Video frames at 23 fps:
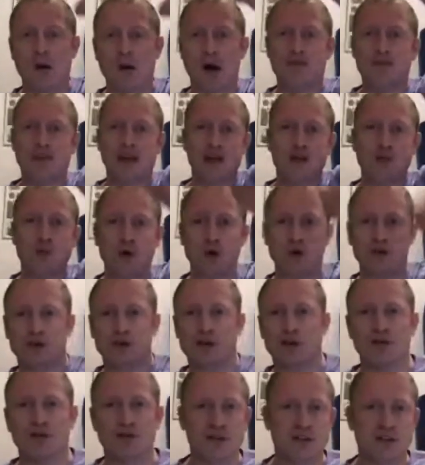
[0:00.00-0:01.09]
a network
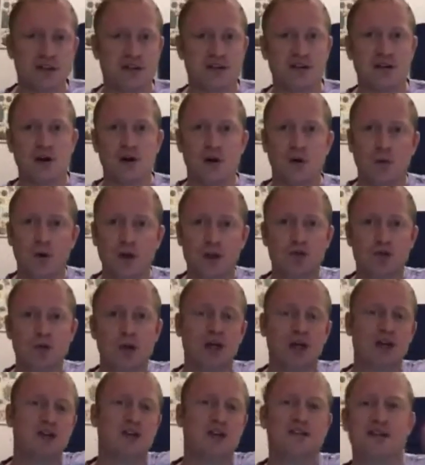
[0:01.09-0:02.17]
service, which we
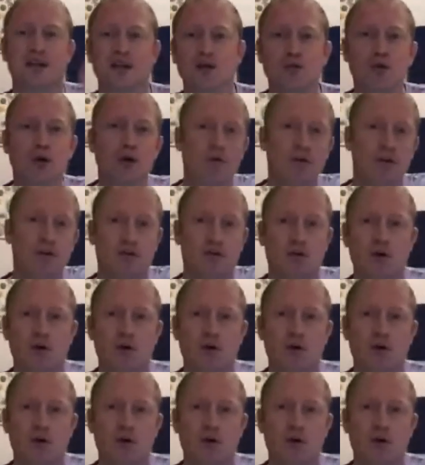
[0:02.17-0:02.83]
can just send queries